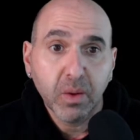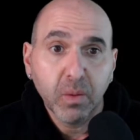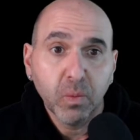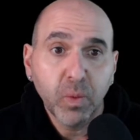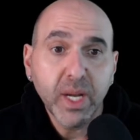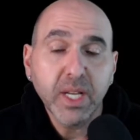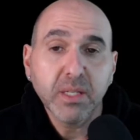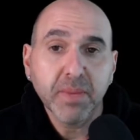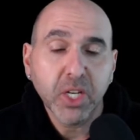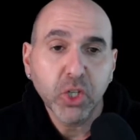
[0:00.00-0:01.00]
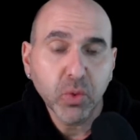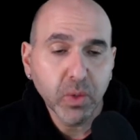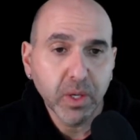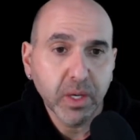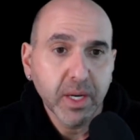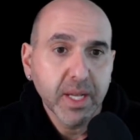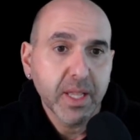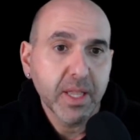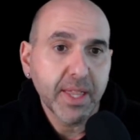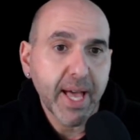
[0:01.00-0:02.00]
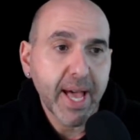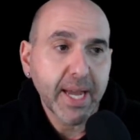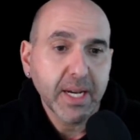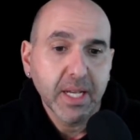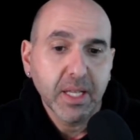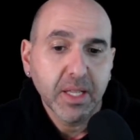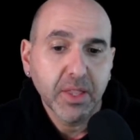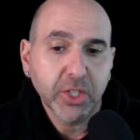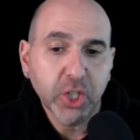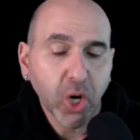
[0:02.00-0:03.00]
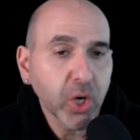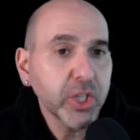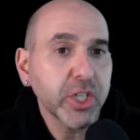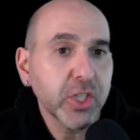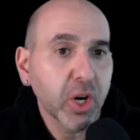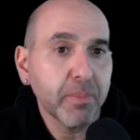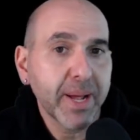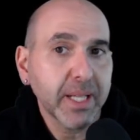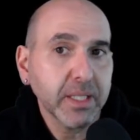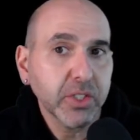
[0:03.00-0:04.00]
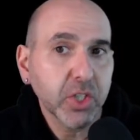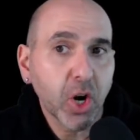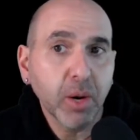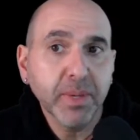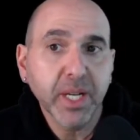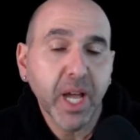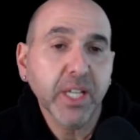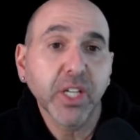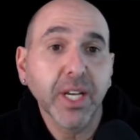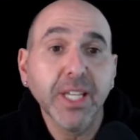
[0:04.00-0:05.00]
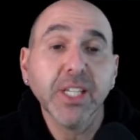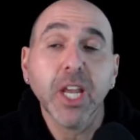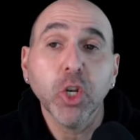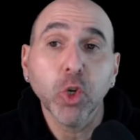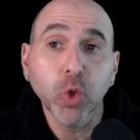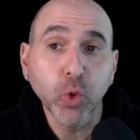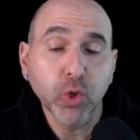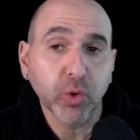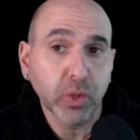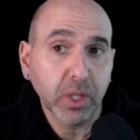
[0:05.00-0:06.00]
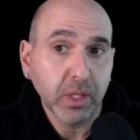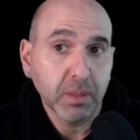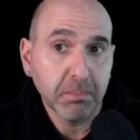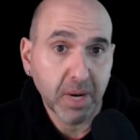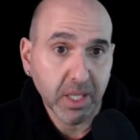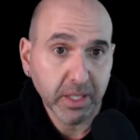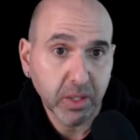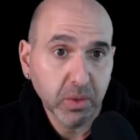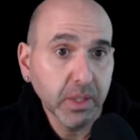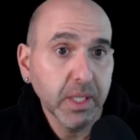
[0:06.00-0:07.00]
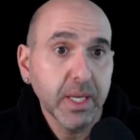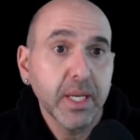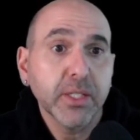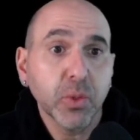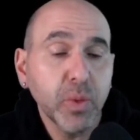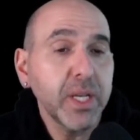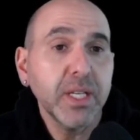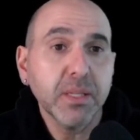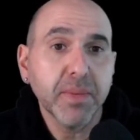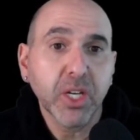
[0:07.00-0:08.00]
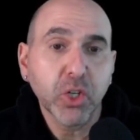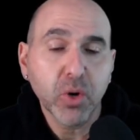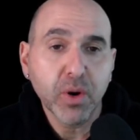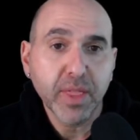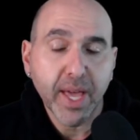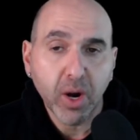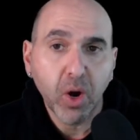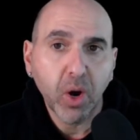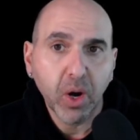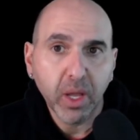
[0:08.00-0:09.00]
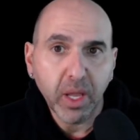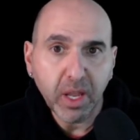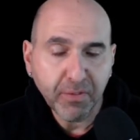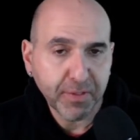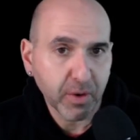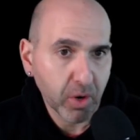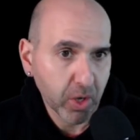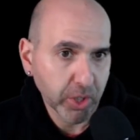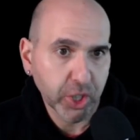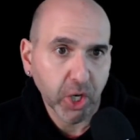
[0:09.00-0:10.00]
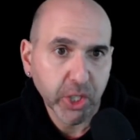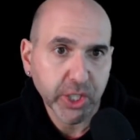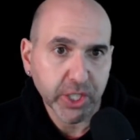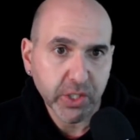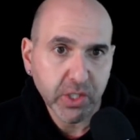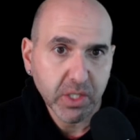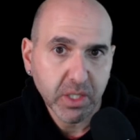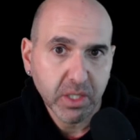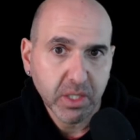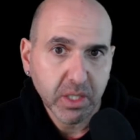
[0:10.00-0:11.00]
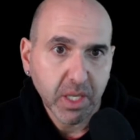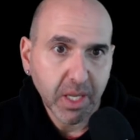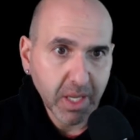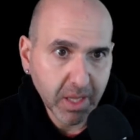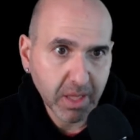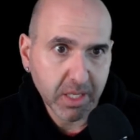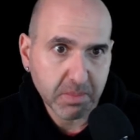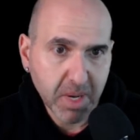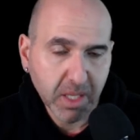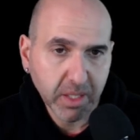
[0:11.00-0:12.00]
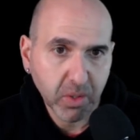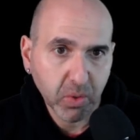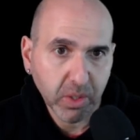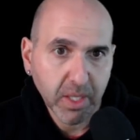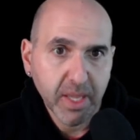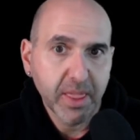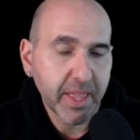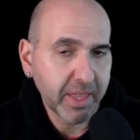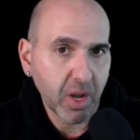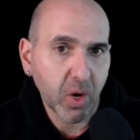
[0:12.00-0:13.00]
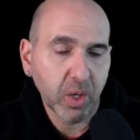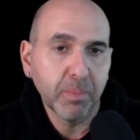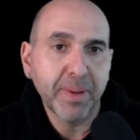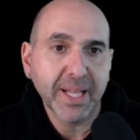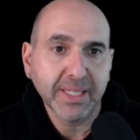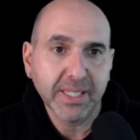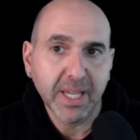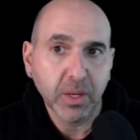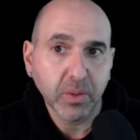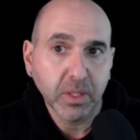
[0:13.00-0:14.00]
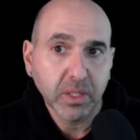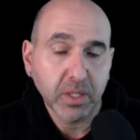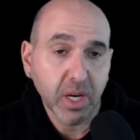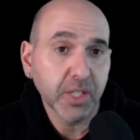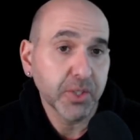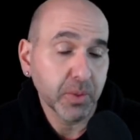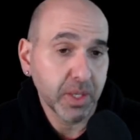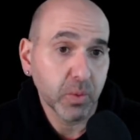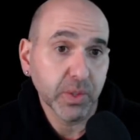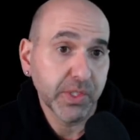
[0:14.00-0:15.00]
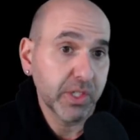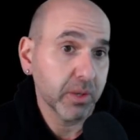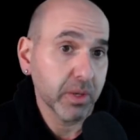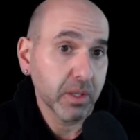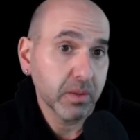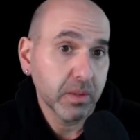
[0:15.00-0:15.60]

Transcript: we need to make sure that the charges are balanced. Carbon dioxide is a neutral molecule, so we need to make sure that if there are charges in this molecule, that they all balance out to also equal 0.